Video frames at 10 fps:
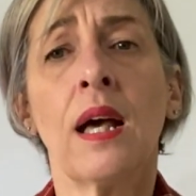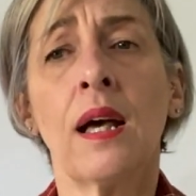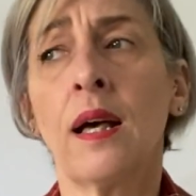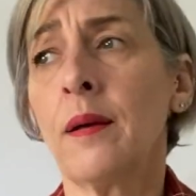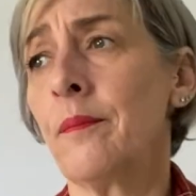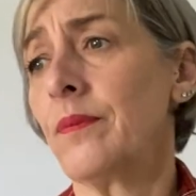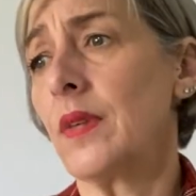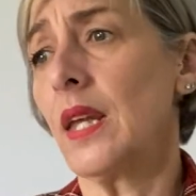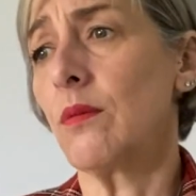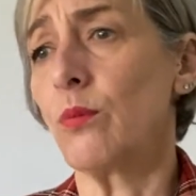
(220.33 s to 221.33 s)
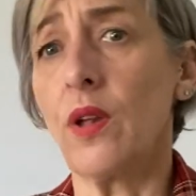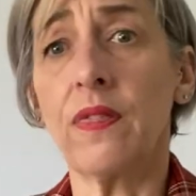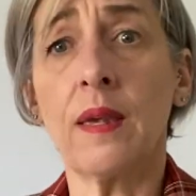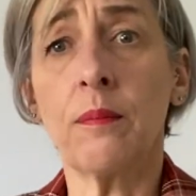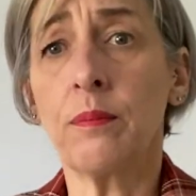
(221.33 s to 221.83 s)

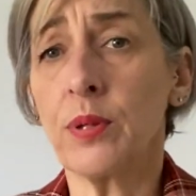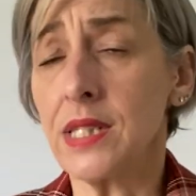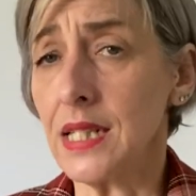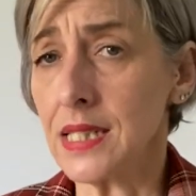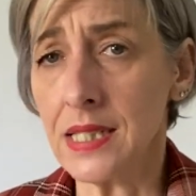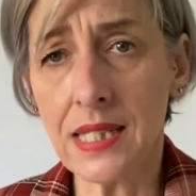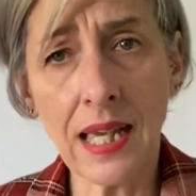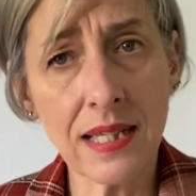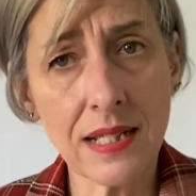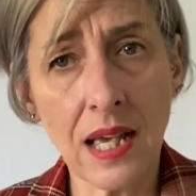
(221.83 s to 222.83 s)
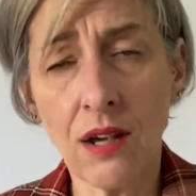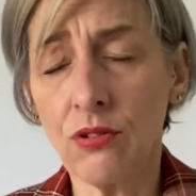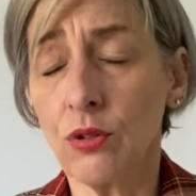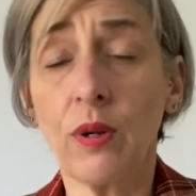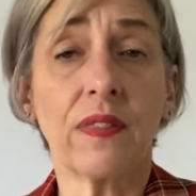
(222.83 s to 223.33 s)
what their predicted days are,
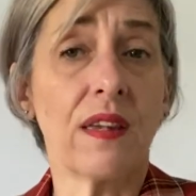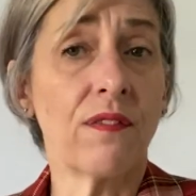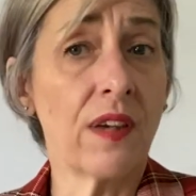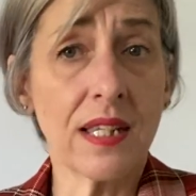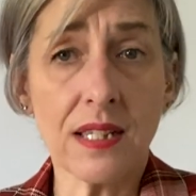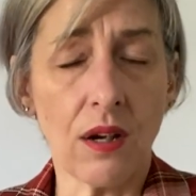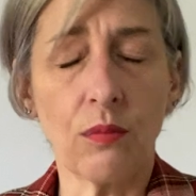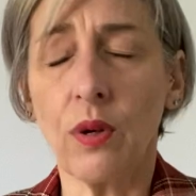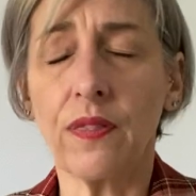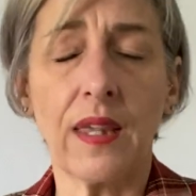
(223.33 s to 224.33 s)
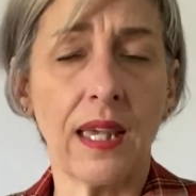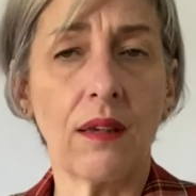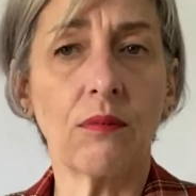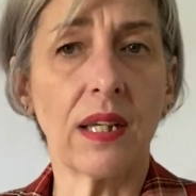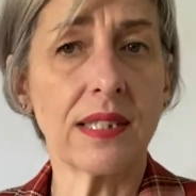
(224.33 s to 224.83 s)
or what their fees, what
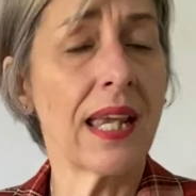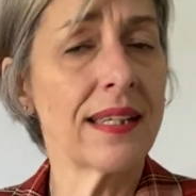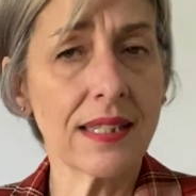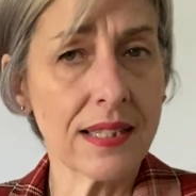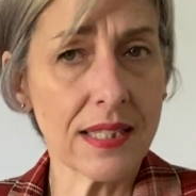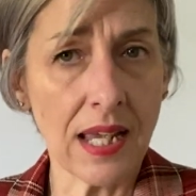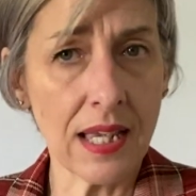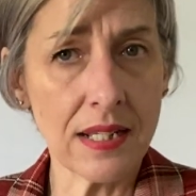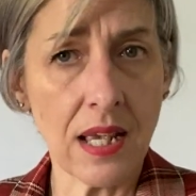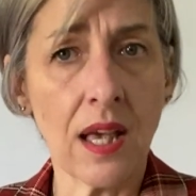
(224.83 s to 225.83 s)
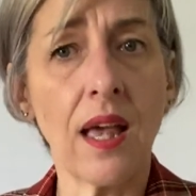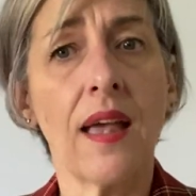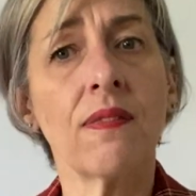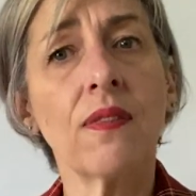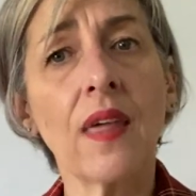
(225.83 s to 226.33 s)
their attendance days are,
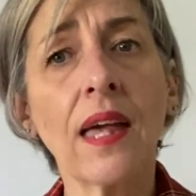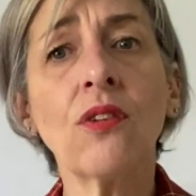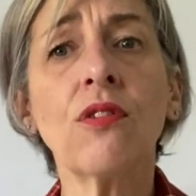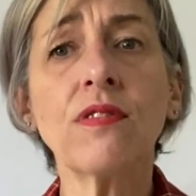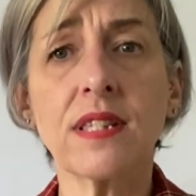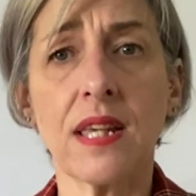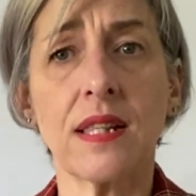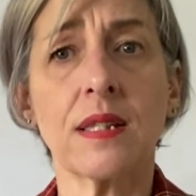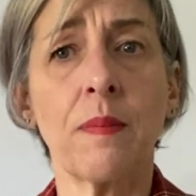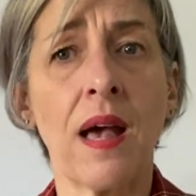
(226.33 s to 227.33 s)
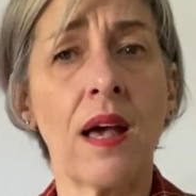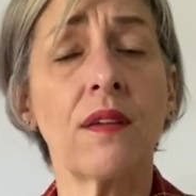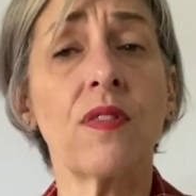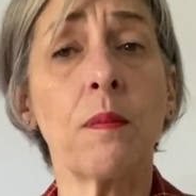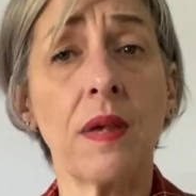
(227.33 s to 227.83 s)
and that all sets part
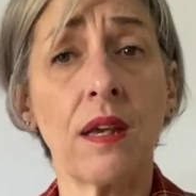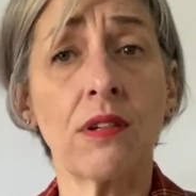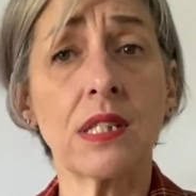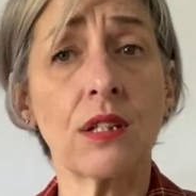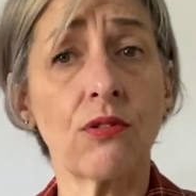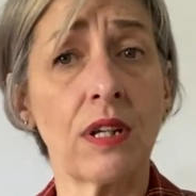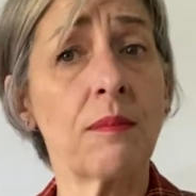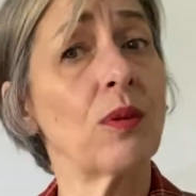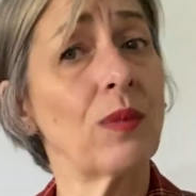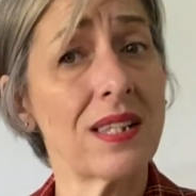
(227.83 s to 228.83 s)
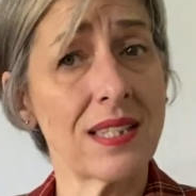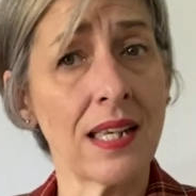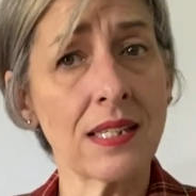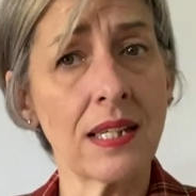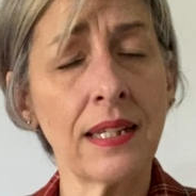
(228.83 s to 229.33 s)
of the parent agreement with
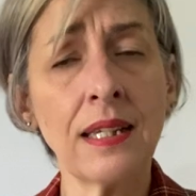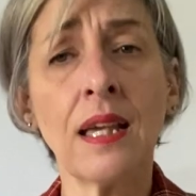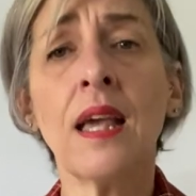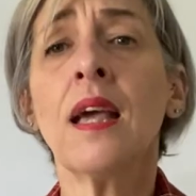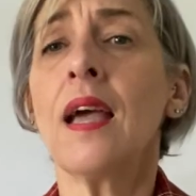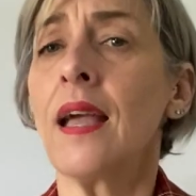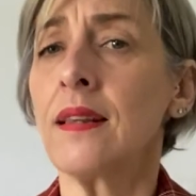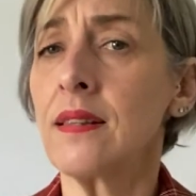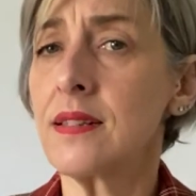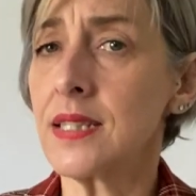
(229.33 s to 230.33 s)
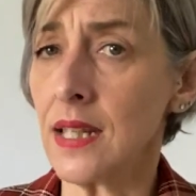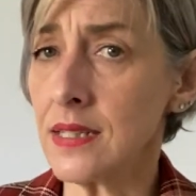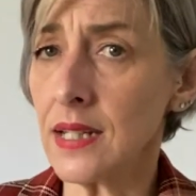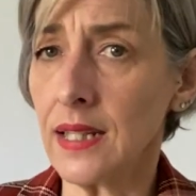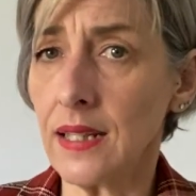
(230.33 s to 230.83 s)
Centrelink. And
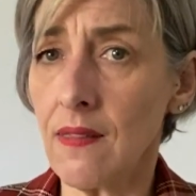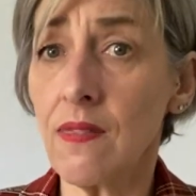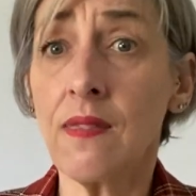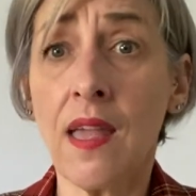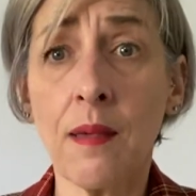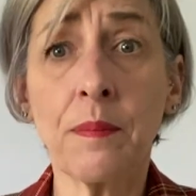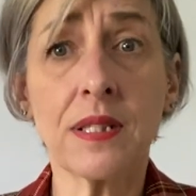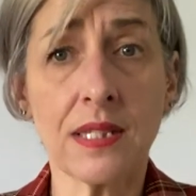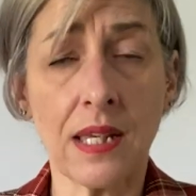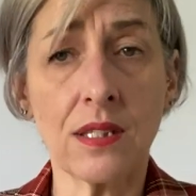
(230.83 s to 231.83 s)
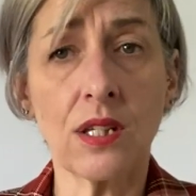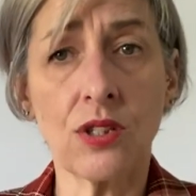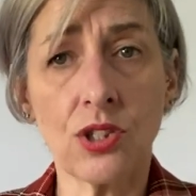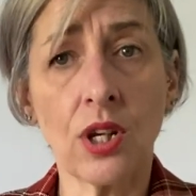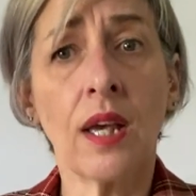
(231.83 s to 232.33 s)
Centrelink get their
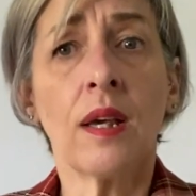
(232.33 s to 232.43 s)
percentage